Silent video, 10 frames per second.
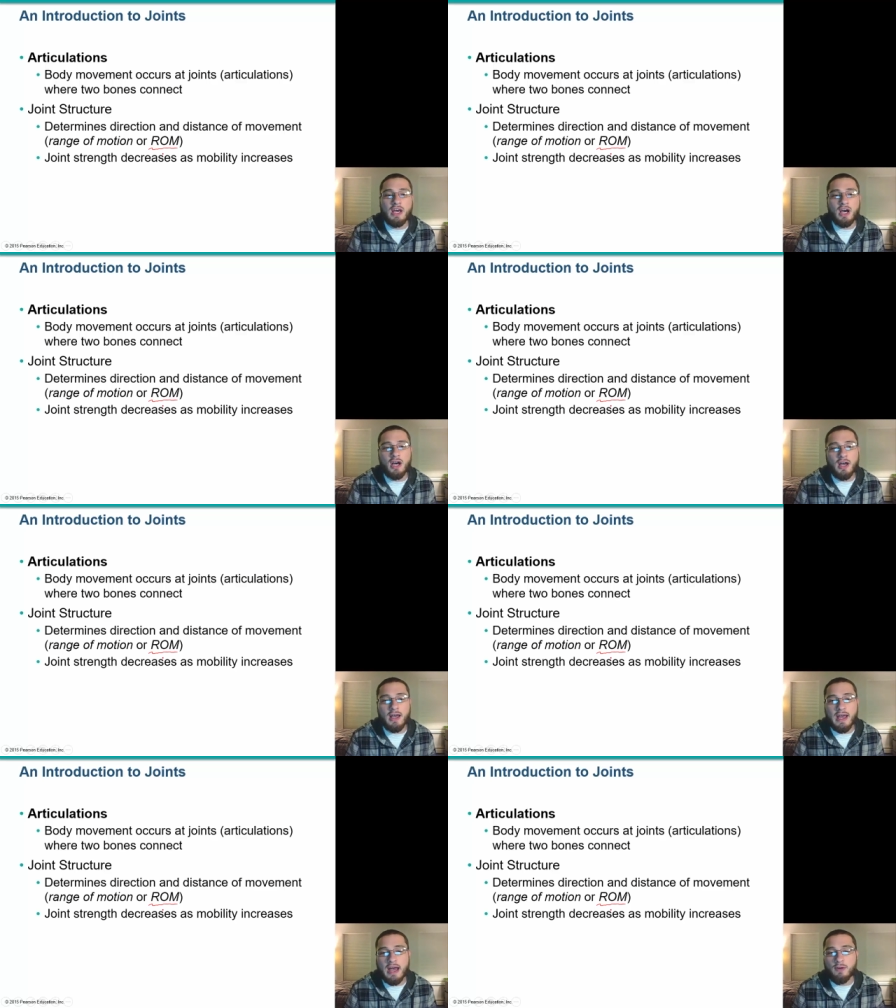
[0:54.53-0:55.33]

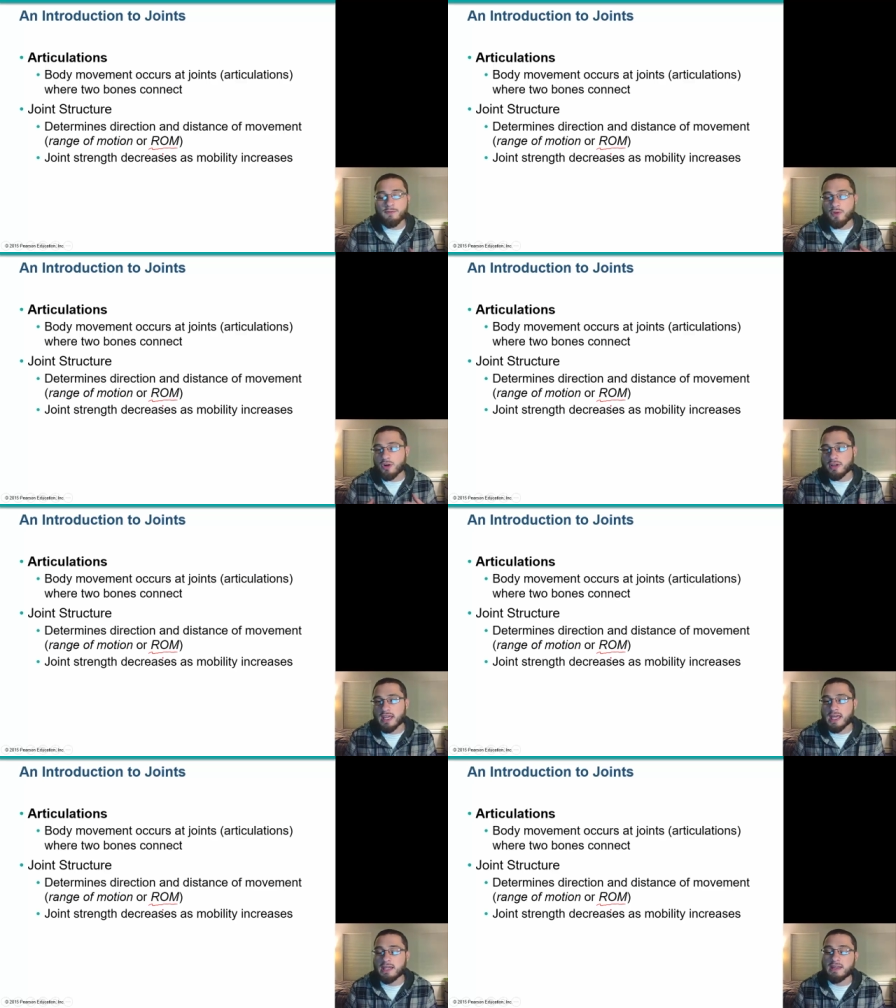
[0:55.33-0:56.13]
how far
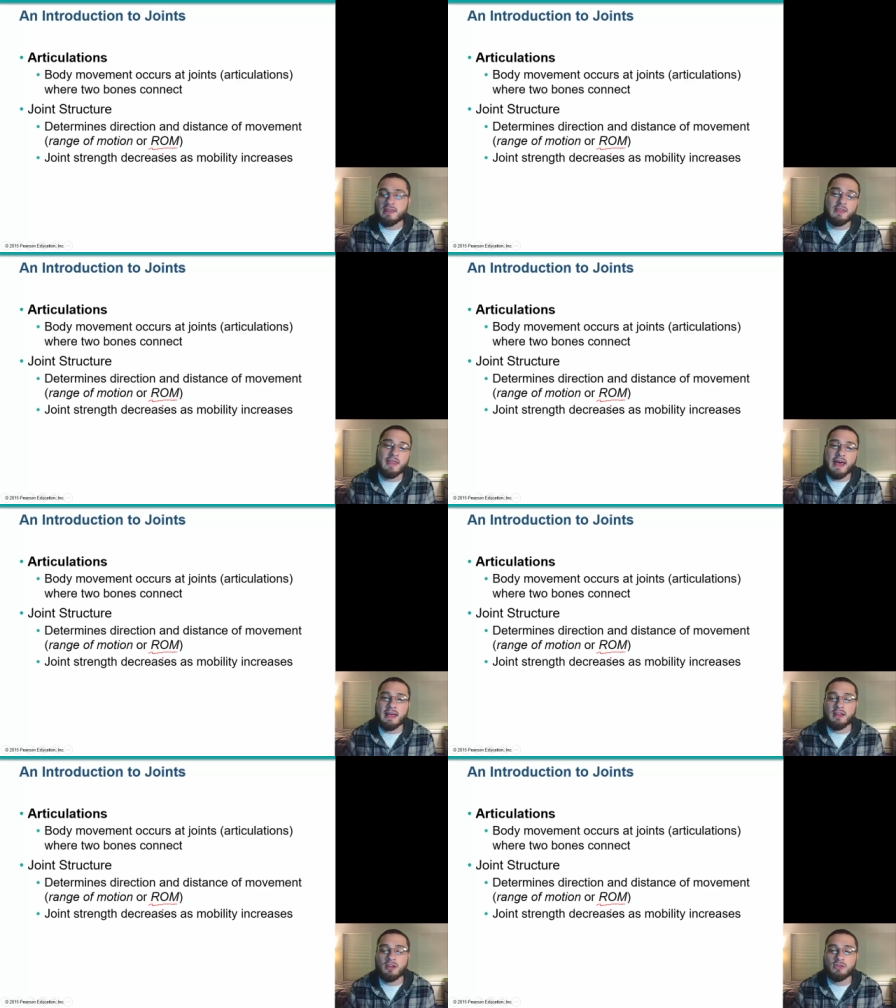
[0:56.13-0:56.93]
can
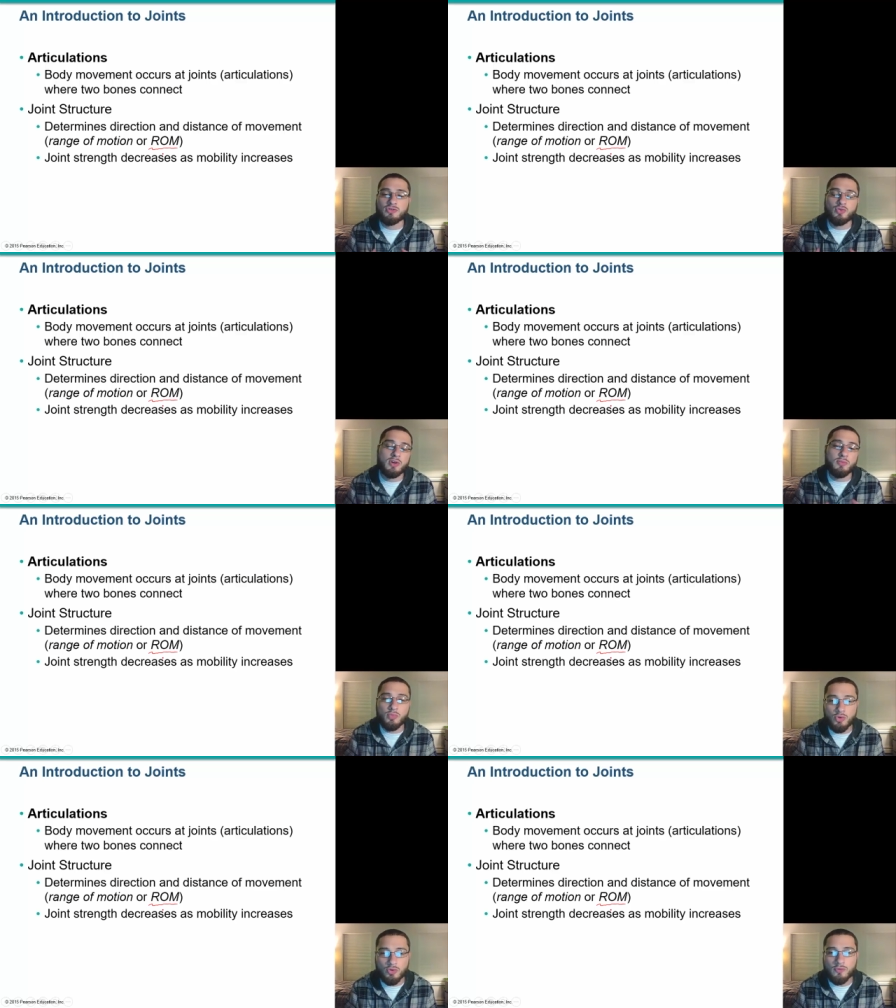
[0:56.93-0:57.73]
that joint
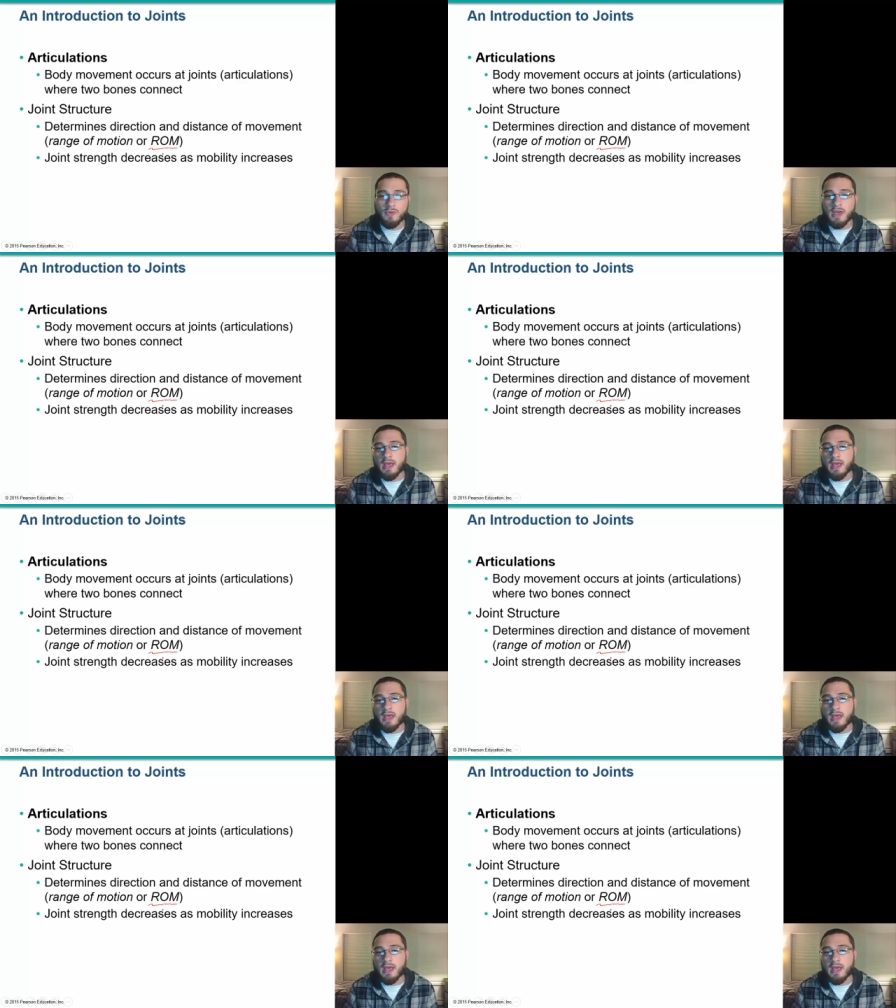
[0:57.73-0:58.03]
move,